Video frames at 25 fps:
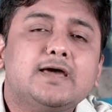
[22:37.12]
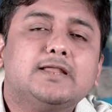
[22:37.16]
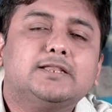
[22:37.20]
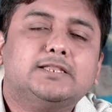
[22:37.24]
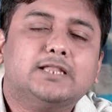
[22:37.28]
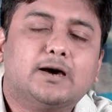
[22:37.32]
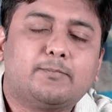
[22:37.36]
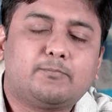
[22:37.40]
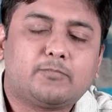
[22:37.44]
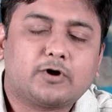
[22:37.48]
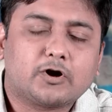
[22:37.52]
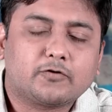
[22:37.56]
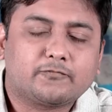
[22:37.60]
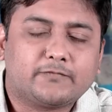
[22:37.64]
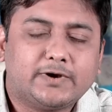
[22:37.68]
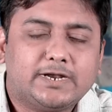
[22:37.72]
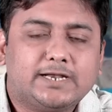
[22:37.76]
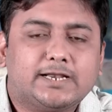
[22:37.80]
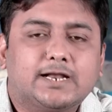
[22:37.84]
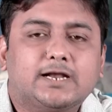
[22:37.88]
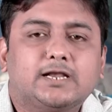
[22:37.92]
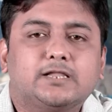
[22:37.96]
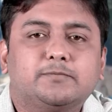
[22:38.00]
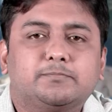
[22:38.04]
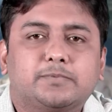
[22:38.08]
number of
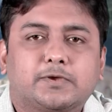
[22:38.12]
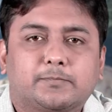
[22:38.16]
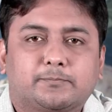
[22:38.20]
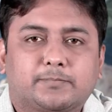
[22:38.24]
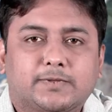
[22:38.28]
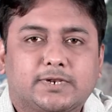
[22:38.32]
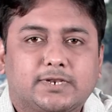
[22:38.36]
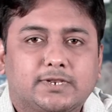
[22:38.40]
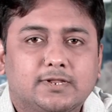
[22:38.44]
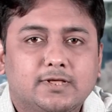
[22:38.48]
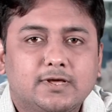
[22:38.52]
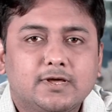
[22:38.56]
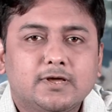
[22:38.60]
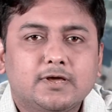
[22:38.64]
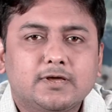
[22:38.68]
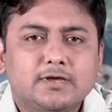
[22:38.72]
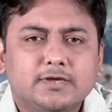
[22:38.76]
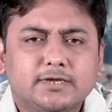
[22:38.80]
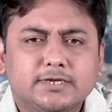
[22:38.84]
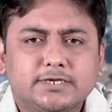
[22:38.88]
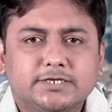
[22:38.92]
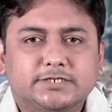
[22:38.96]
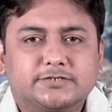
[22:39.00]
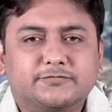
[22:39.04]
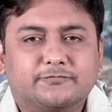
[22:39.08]
elderly people
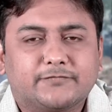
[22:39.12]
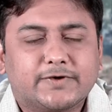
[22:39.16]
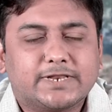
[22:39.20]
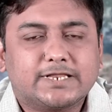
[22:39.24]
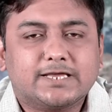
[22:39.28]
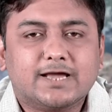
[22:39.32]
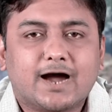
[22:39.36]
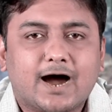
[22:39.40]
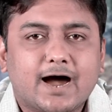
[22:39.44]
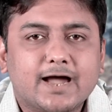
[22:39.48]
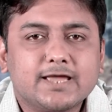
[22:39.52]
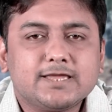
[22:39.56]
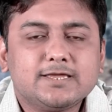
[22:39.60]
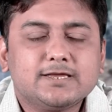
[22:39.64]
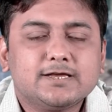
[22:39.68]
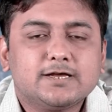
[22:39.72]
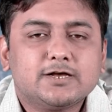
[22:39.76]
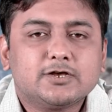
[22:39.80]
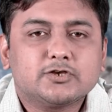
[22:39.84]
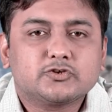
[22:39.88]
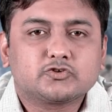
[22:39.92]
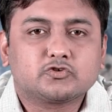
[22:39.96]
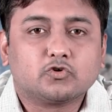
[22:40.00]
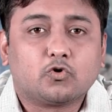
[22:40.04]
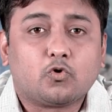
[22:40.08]
is very high.
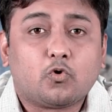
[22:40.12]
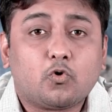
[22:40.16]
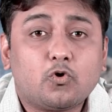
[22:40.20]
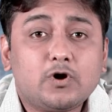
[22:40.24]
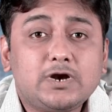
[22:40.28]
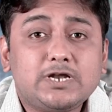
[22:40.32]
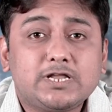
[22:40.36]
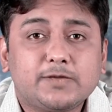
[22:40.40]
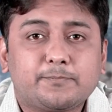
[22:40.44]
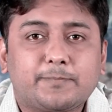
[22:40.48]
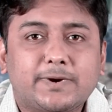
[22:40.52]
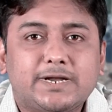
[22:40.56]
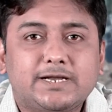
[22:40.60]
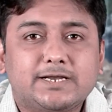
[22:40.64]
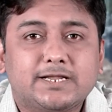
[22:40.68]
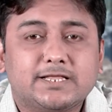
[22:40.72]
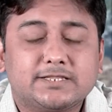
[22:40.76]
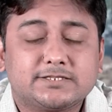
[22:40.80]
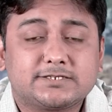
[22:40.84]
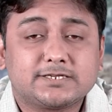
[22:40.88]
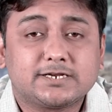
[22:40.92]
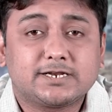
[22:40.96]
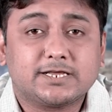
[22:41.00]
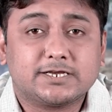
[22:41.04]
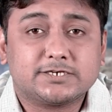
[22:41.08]
So old
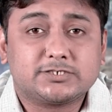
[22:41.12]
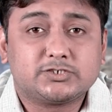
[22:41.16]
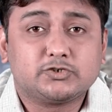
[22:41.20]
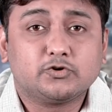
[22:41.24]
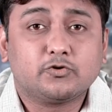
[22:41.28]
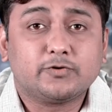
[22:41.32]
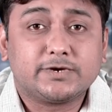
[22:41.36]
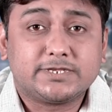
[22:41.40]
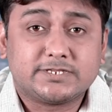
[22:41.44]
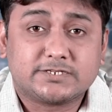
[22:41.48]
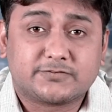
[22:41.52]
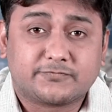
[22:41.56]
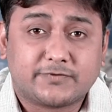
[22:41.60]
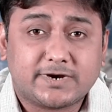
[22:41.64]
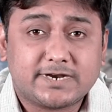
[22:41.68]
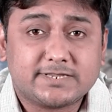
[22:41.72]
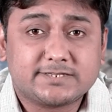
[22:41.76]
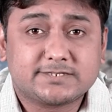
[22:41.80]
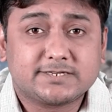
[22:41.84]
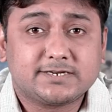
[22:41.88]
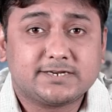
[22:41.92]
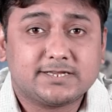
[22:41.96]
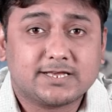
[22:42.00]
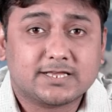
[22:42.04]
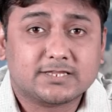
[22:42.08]
dependency ratio is very
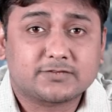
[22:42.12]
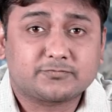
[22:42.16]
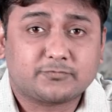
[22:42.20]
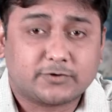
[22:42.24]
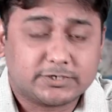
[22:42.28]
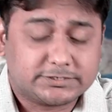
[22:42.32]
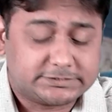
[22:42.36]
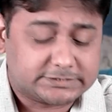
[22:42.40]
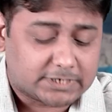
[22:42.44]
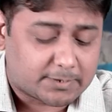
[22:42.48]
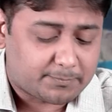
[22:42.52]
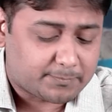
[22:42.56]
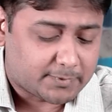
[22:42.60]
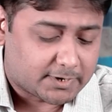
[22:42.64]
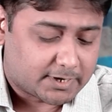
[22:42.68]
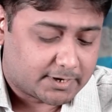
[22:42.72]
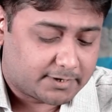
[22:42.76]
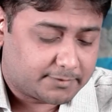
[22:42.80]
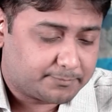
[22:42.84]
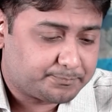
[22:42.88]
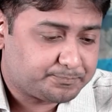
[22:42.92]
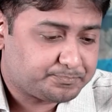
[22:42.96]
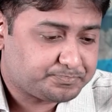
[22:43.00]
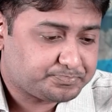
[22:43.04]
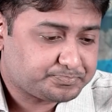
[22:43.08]
serious for Japan.
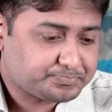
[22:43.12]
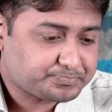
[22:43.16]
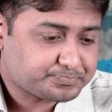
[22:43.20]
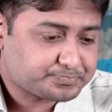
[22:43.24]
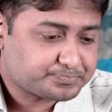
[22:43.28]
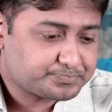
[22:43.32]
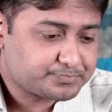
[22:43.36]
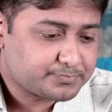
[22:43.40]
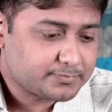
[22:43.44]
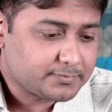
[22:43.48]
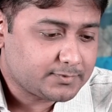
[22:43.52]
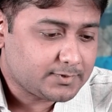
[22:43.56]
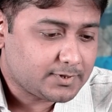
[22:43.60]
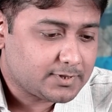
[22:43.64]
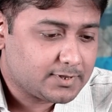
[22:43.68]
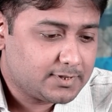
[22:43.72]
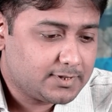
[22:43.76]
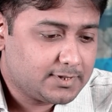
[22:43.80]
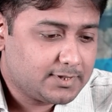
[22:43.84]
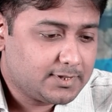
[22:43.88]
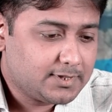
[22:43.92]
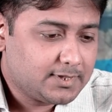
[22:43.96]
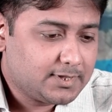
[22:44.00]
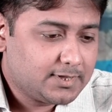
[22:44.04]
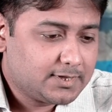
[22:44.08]

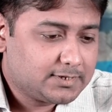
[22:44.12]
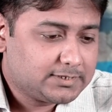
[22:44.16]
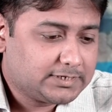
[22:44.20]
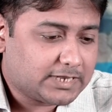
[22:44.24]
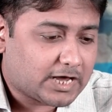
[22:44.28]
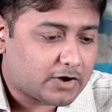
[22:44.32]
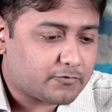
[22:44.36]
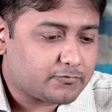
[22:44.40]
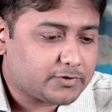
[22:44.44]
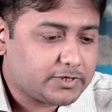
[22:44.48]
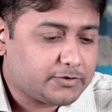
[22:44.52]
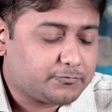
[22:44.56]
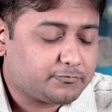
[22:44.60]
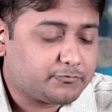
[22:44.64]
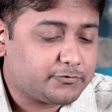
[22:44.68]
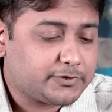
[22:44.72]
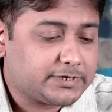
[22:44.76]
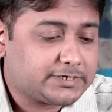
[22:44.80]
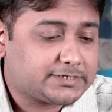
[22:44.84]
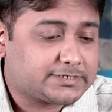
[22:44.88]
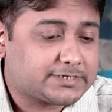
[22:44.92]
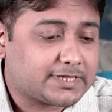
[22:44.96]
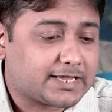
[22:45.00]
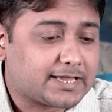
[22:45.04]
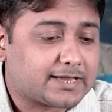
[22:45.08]
Now if we
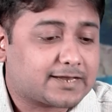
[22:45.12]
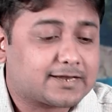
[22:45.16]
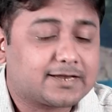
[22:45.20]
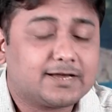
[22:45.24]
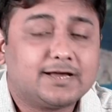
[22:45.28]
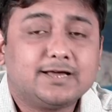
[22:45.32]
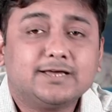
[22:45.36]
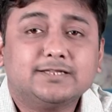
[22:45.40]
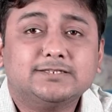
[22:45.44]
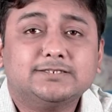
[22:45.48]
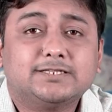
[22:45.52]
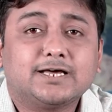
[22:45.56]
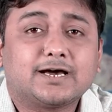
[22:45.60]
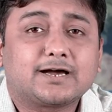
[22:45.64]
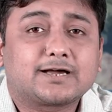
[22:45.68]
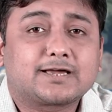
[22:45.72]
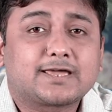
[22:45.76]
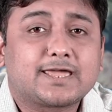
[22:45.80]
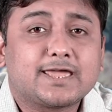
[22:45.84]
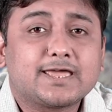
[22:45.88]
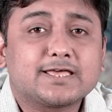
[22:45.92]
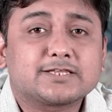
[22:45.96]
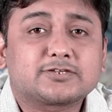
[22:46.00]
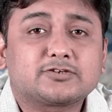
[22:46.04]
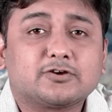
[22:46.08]
take the
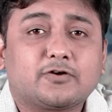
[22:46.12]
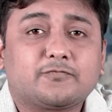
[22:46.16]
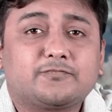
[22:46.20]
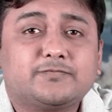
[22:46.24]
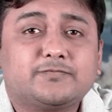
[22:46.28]
case of